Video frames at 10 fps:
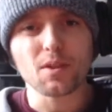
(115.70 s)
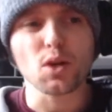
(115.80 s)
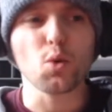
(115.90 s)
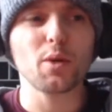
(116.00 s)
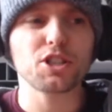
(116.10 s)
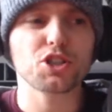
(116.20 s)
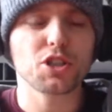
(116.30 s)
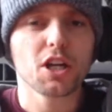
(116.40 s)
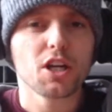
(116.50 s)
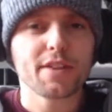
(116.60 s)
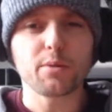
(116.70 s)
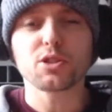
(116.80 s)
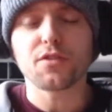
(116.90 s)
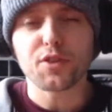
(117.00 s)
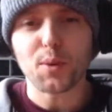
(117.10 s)
which there was
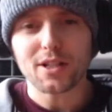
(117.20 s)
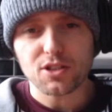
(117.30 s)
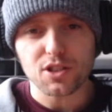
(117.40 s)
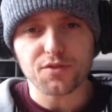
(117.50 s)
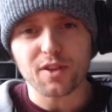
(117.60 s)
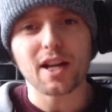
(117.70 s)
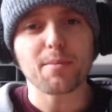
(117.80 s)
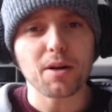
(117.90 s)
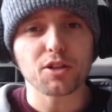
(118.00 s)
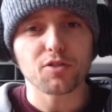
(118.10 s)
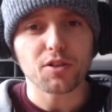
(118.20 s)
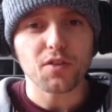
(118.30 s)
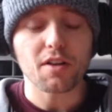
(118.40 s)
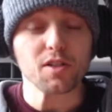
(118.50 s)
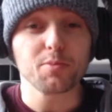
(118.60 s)
a few answers for that about the
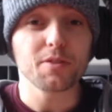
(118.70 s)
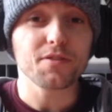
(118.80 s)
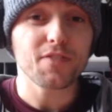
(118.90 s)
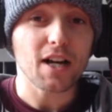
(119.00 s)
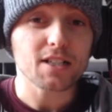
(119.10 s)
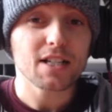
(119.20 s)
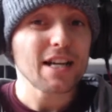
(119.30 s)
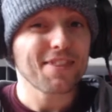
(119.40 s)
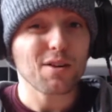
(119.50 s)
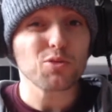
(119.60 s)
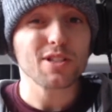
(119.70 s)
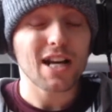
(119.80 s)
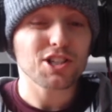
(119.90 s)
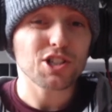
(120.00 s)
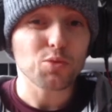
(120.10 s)
coronavirus, but in fact, that wasn't
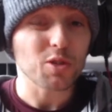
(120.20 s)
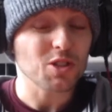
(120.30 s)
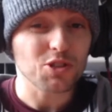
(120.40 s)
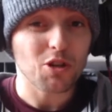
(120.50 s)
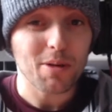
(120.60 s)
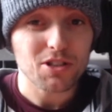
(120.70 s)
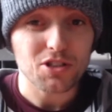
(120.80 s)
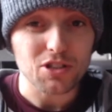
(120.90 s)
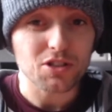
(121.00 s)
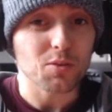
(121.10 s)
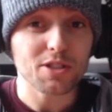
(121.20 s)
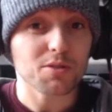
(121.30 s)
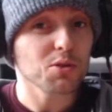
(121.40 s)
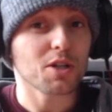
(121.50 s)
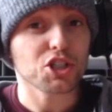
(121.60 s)
actually one of the top answers, which I
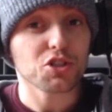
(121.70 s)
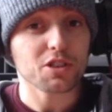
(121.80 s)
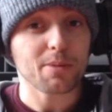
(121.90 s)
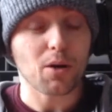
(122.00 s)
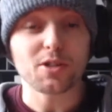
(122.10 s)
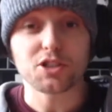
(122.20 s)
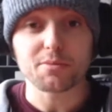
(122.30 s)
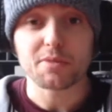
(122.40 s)
was quite shocked about, which I'm